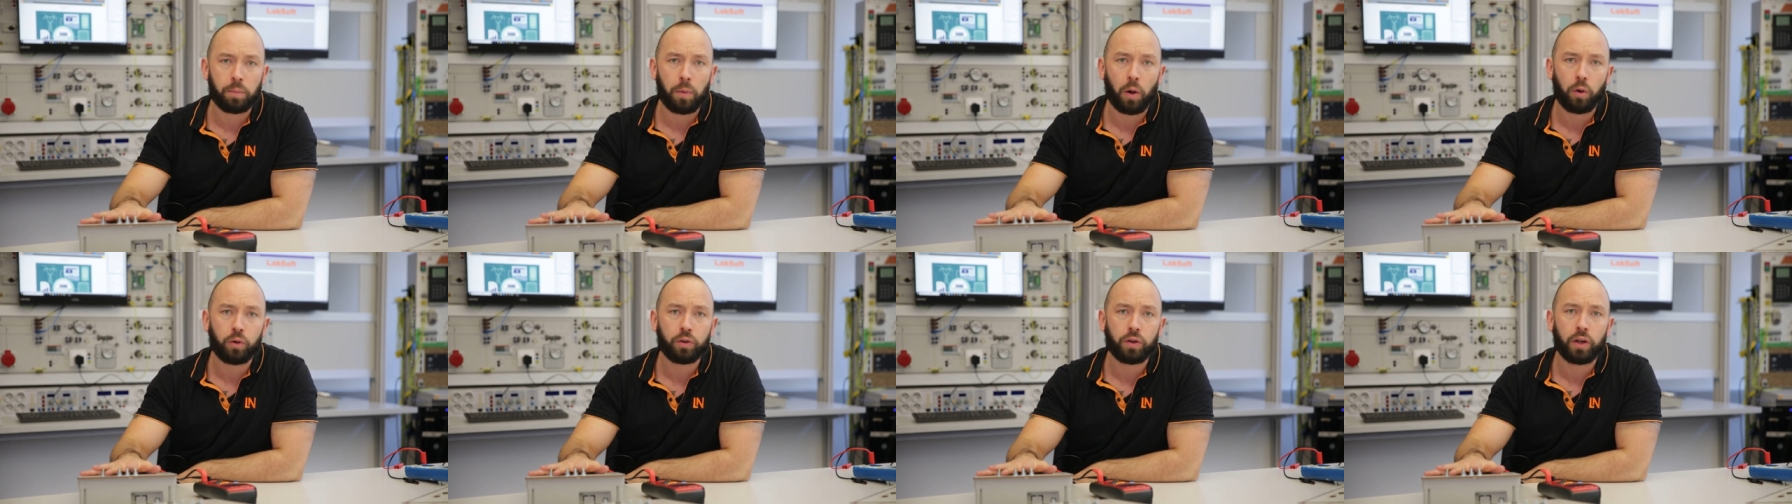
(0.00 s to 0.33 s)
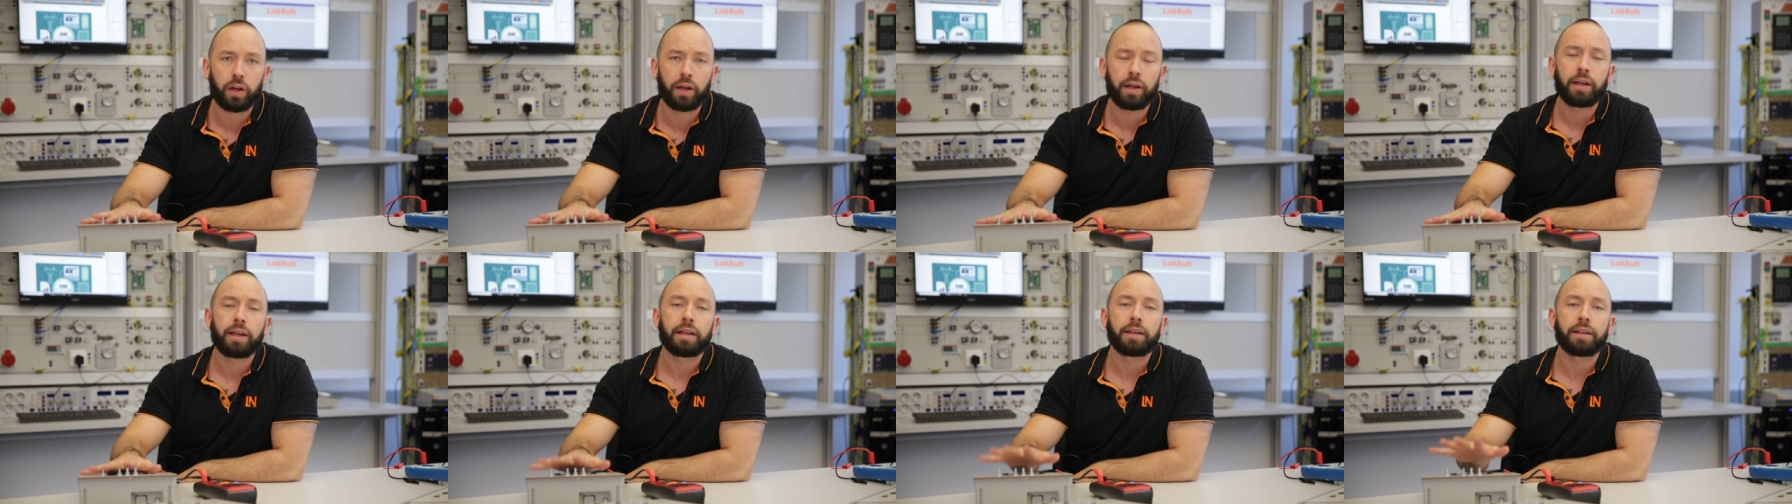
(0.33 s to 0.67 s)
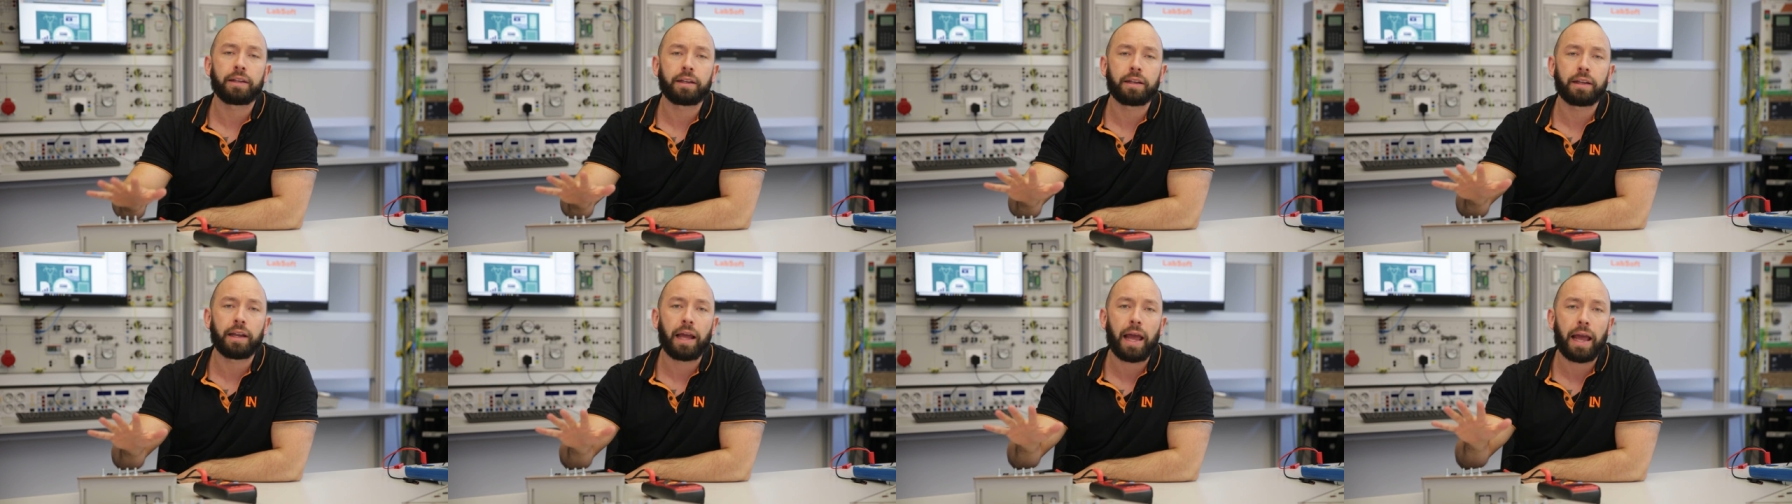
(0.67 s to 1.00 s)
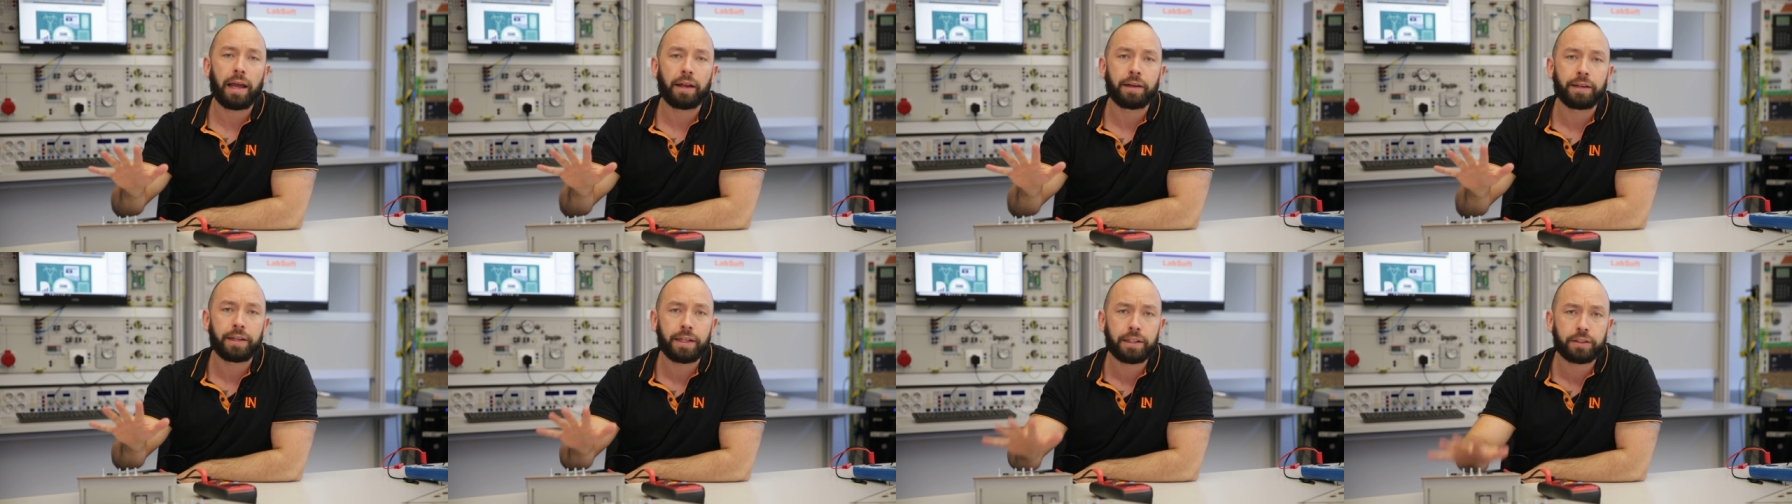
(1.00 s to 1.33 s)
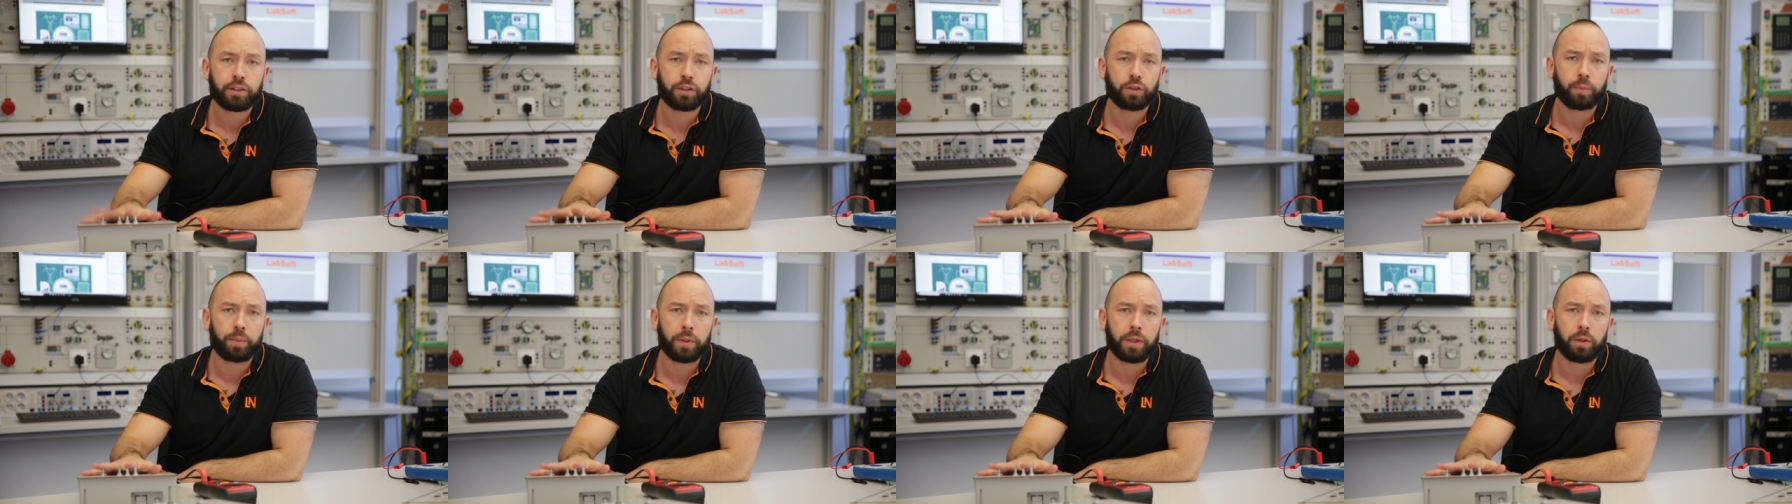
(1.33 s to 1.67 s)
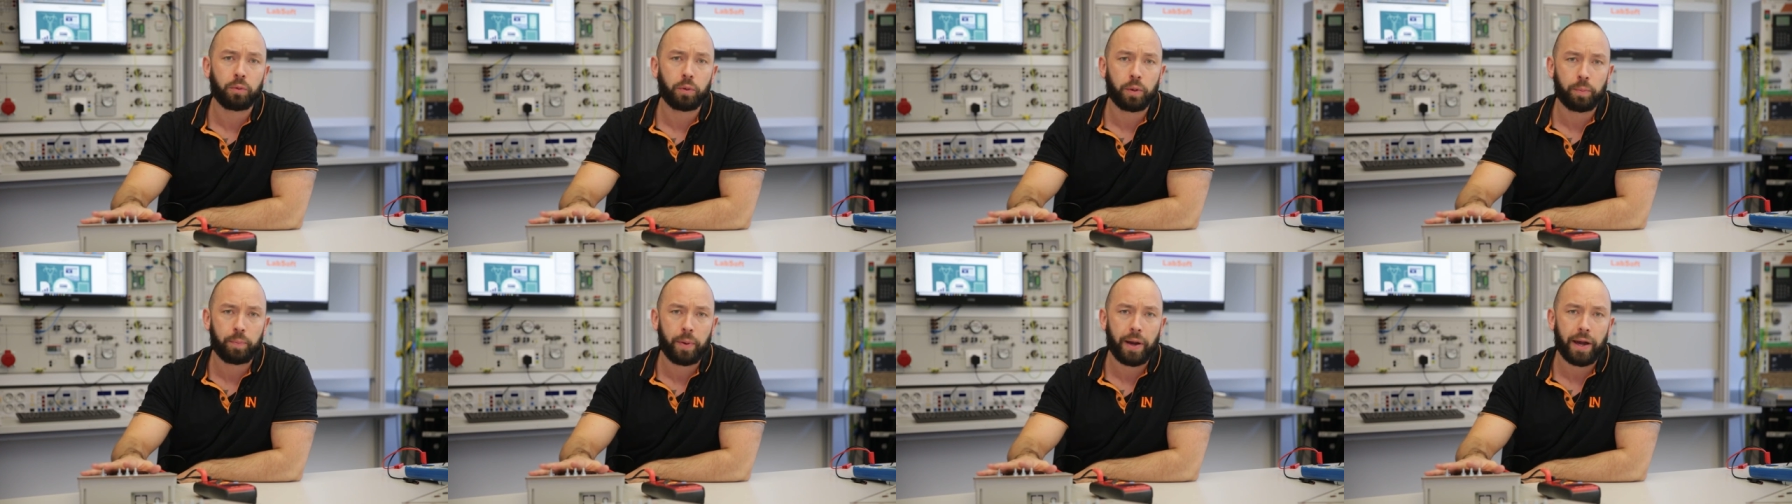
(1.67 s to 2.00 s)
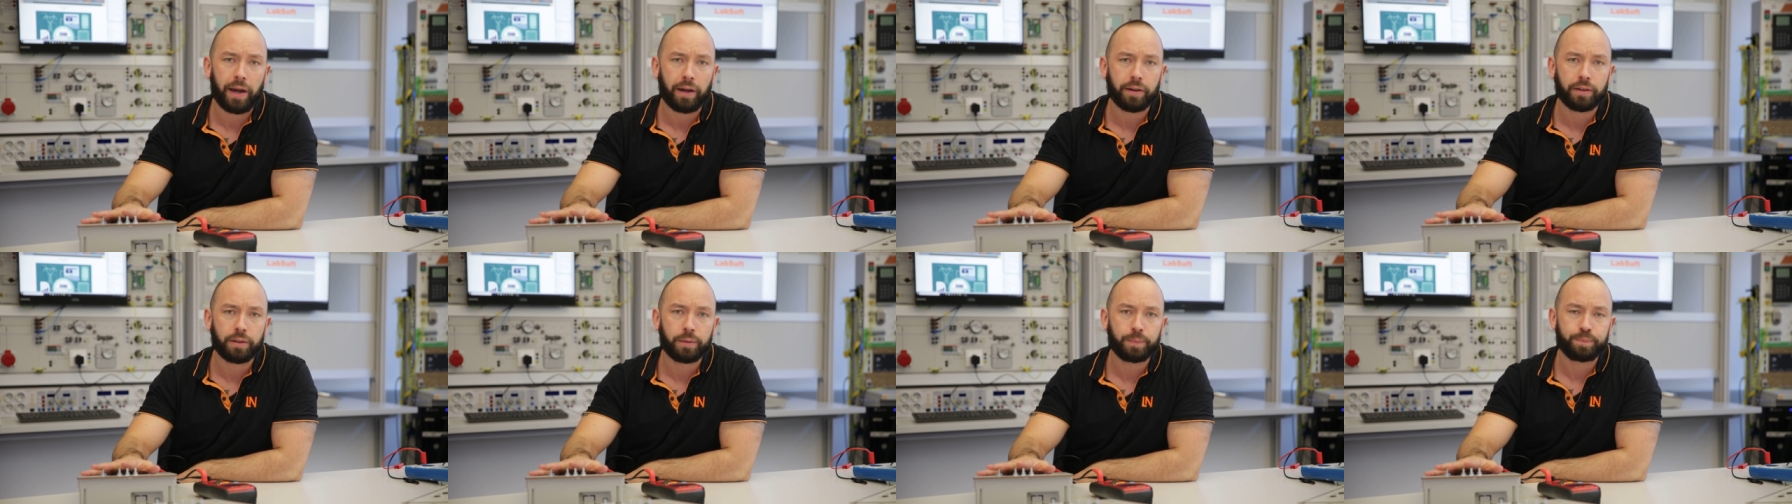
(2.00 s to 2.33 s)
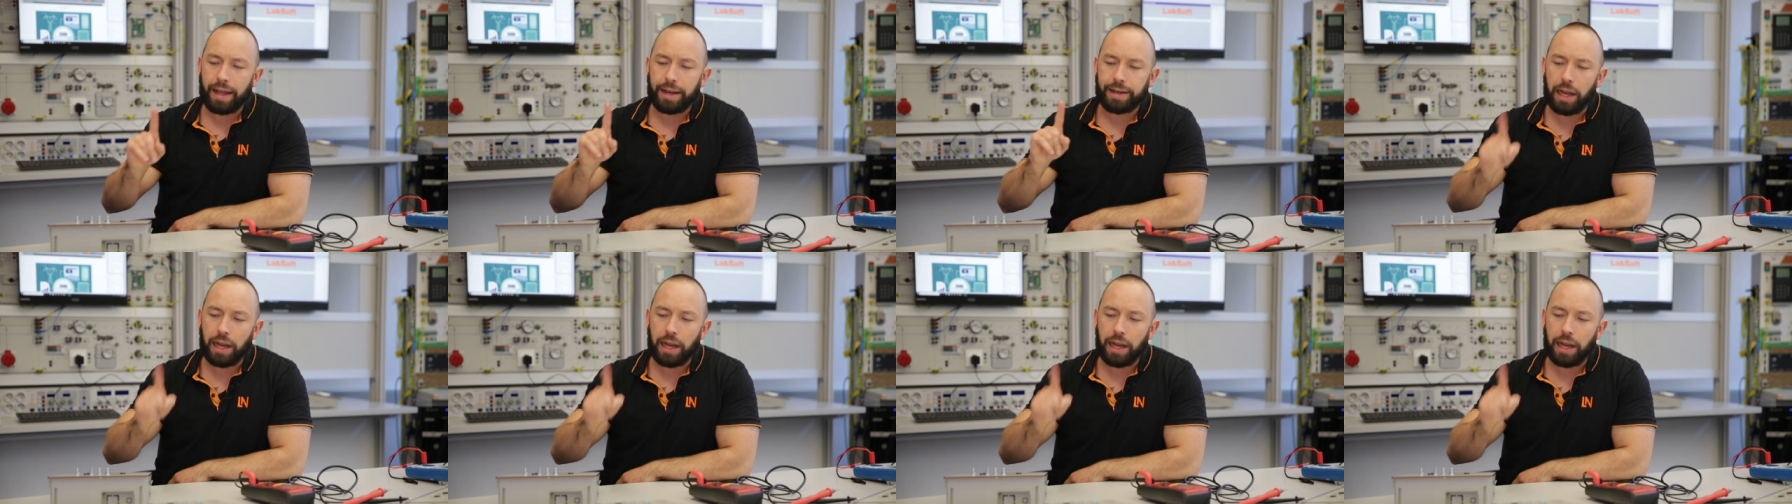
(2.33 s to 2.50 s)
motor needs to be repaired.